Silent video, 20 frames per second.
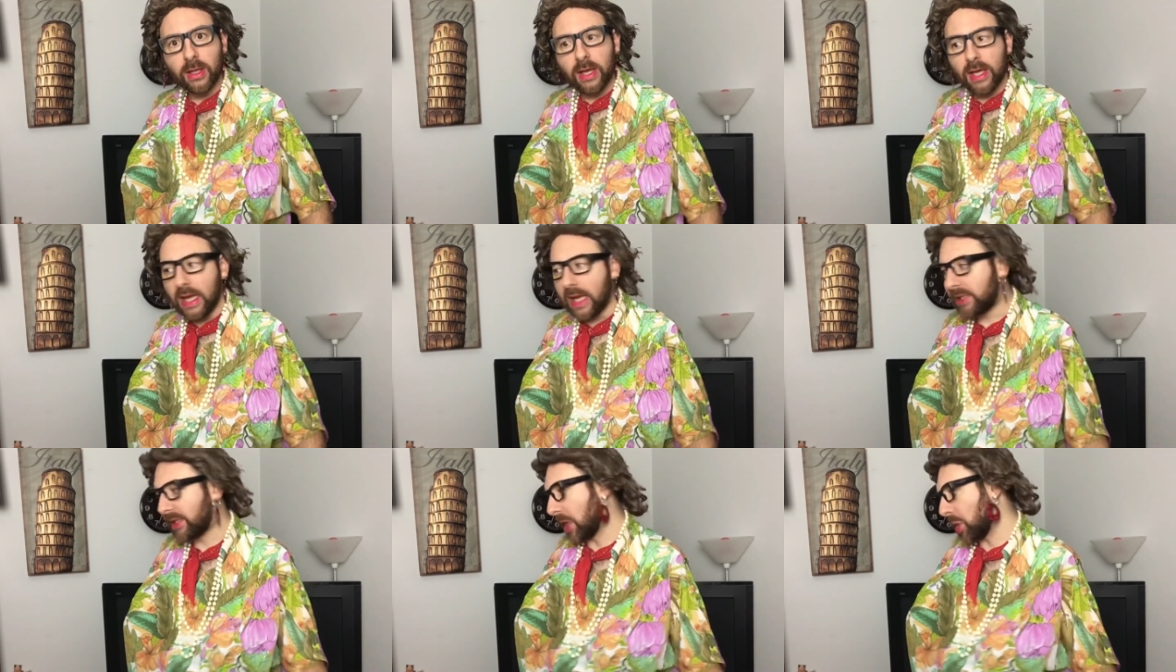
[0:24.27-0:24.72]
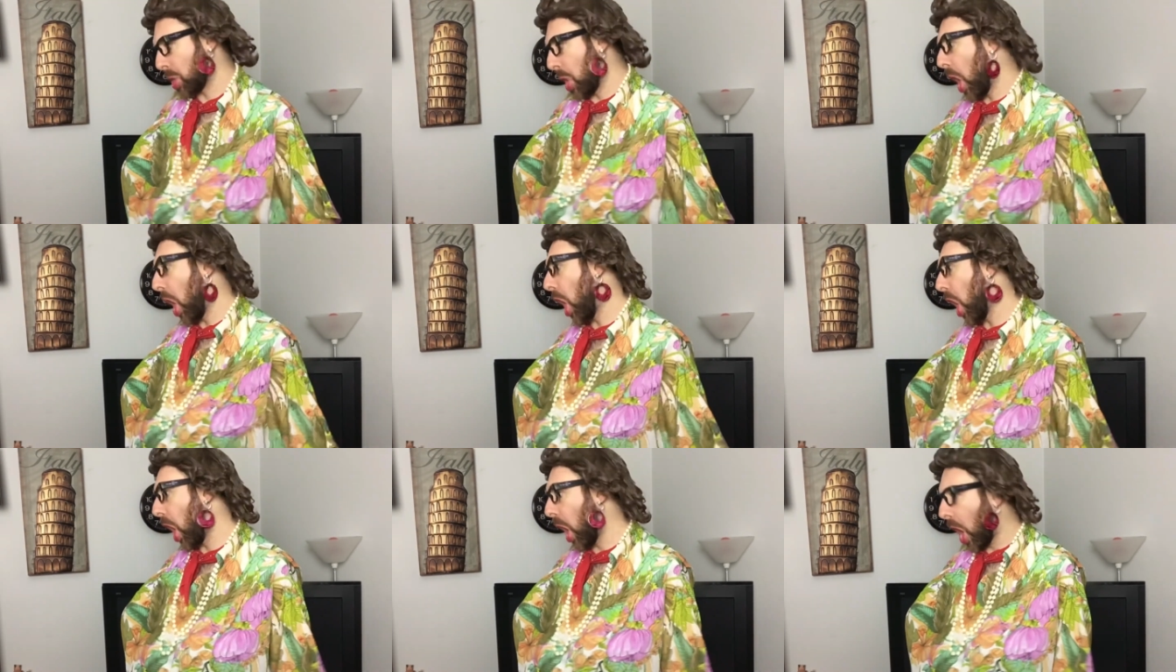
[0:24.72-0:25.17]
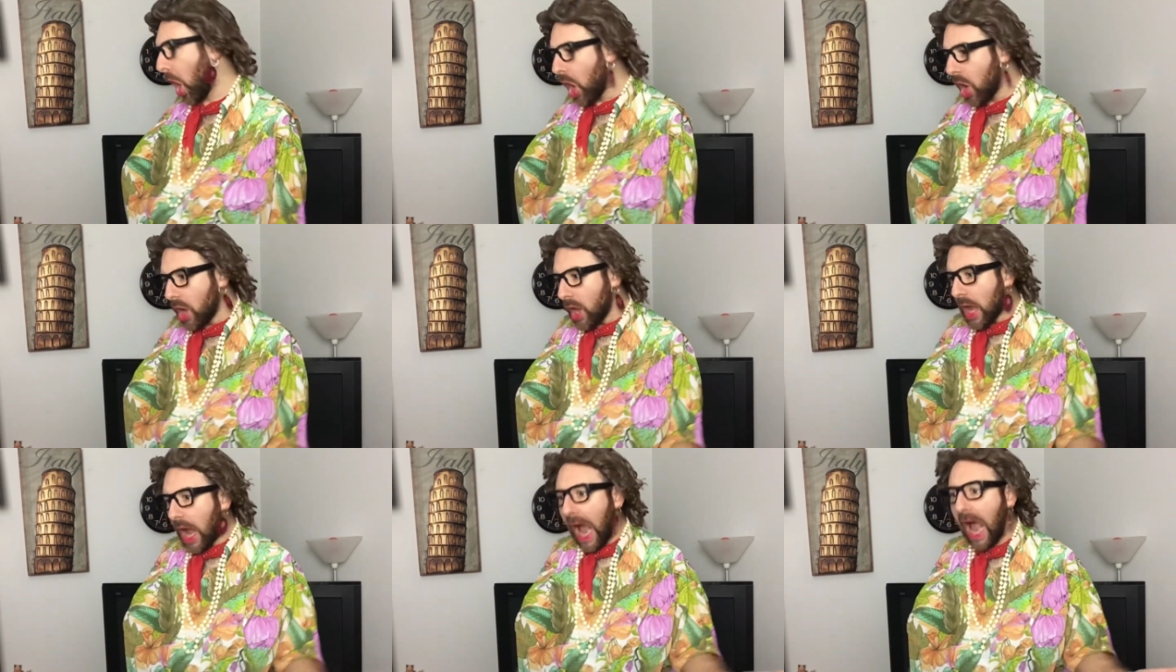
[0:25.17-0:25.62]
He said, Oh,
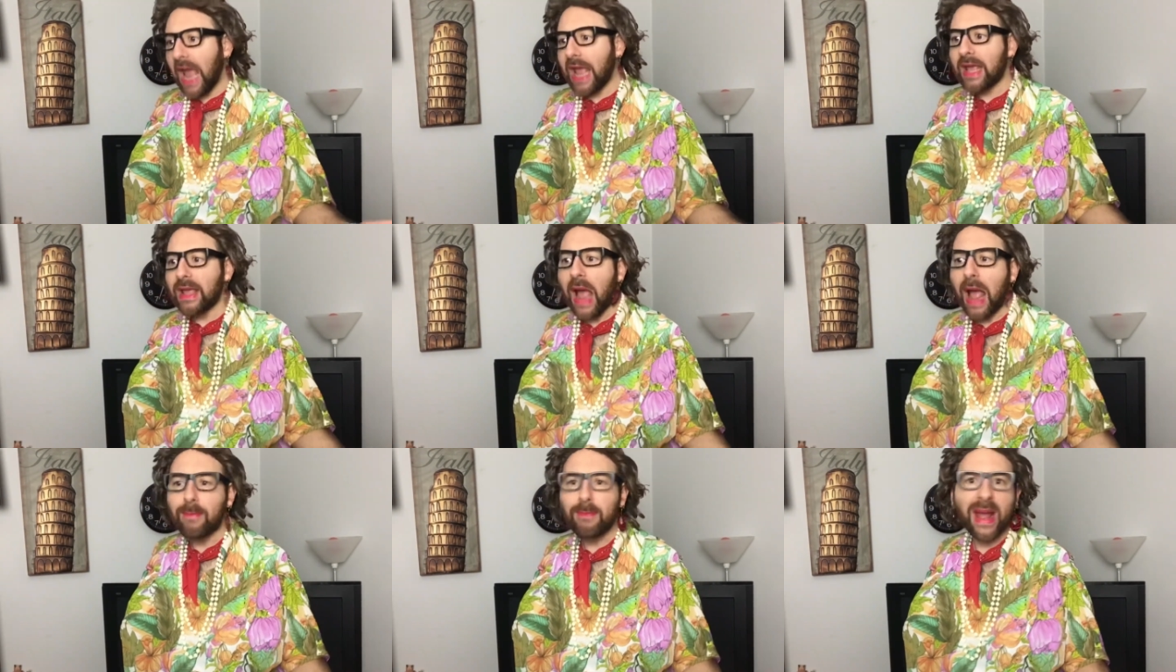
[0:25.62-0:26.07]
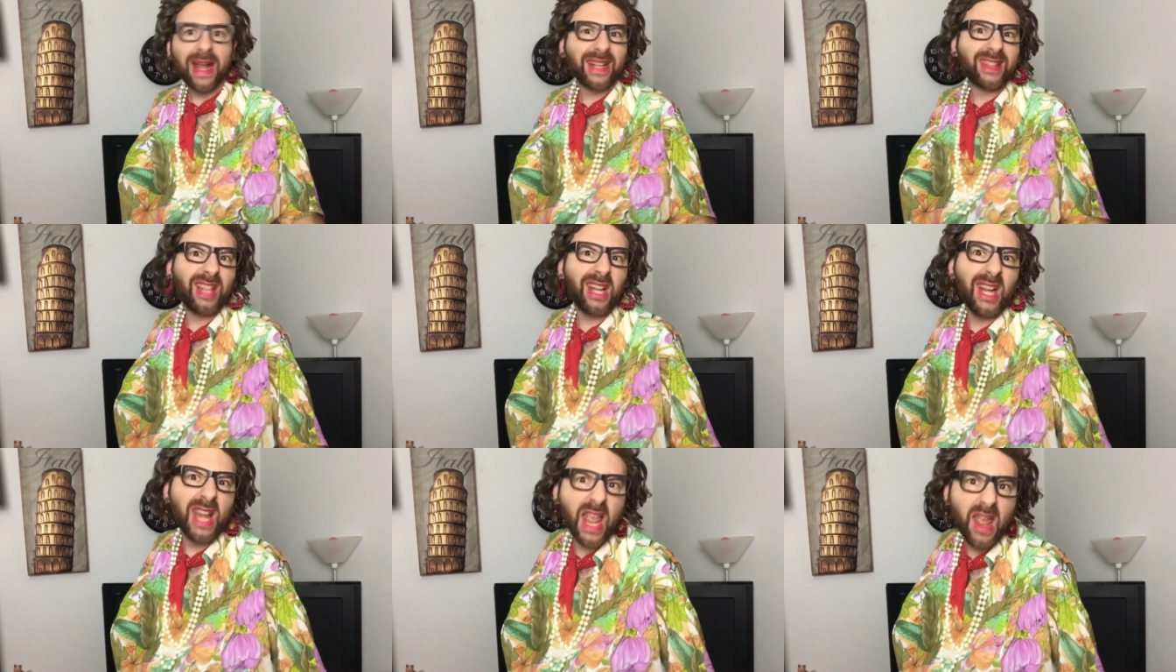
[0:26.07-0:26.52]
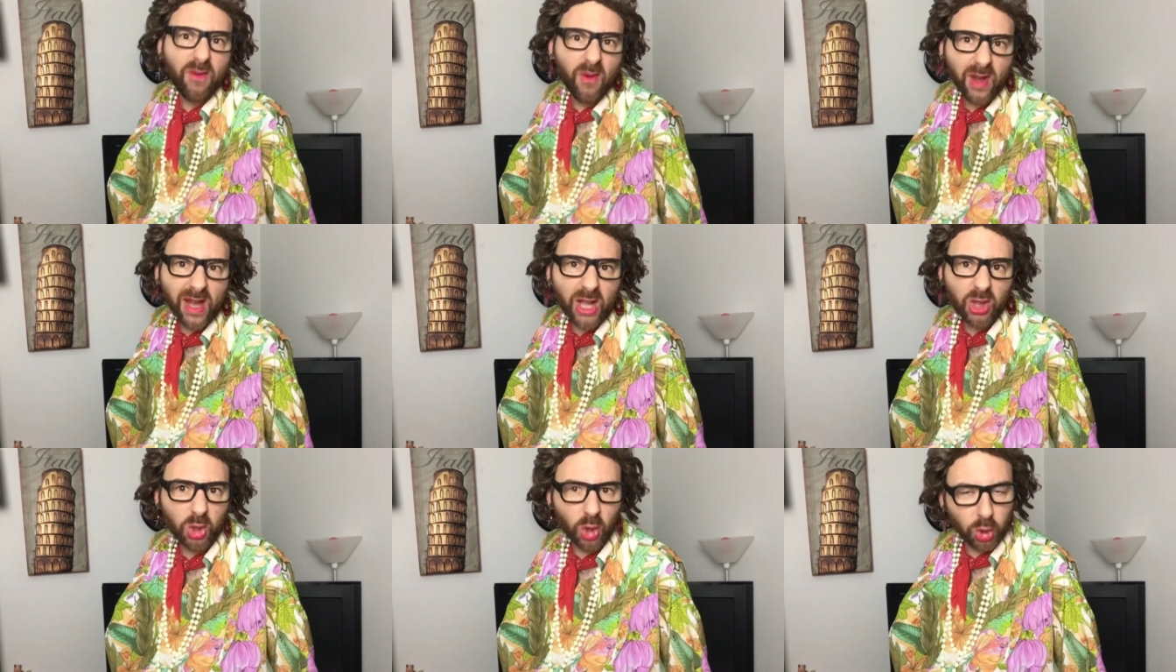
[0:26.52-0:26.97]
I, I make
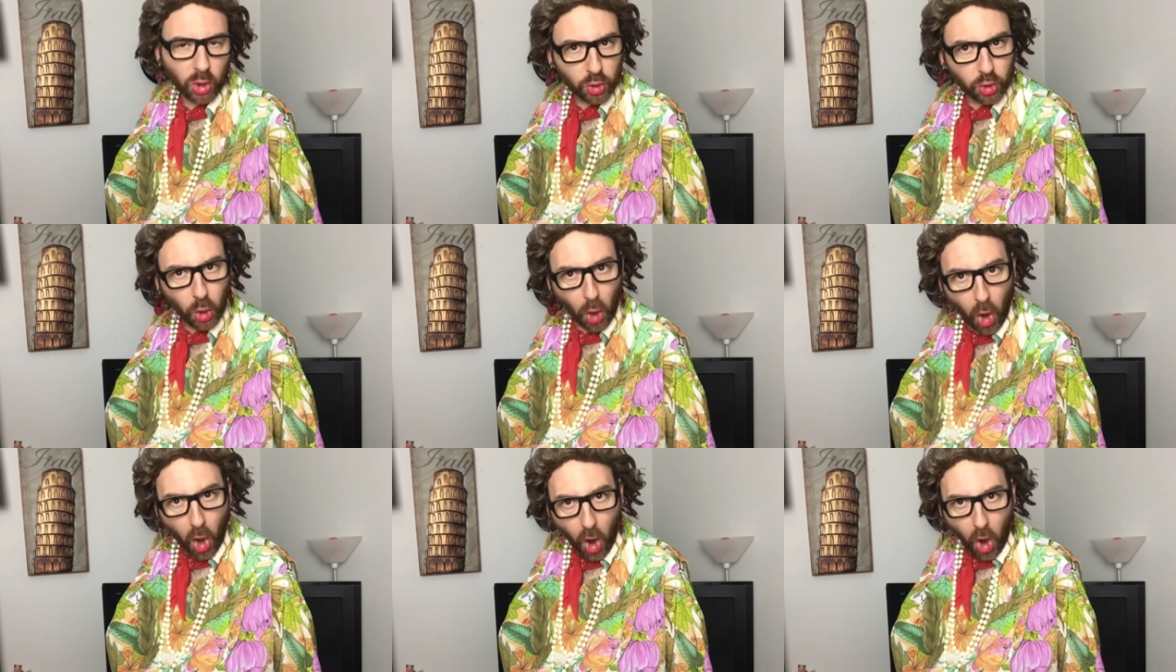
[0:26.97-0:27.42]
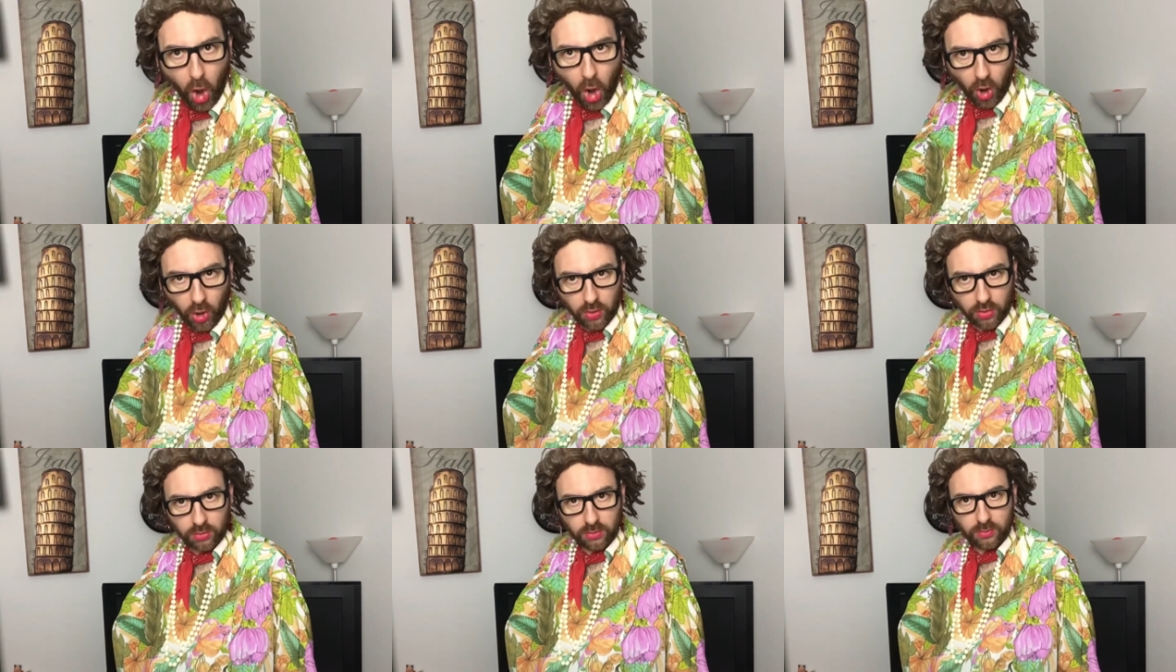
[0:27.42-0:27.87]
delivery to the door.